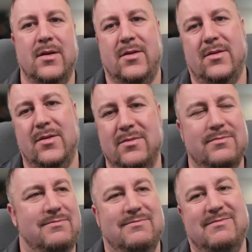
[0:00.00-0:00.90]
So
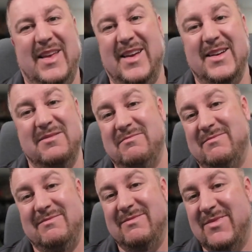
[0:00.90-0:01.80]
yeah,
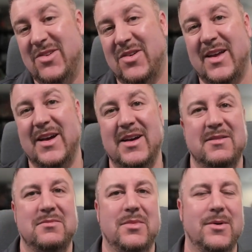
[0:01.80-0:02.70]
it's okay.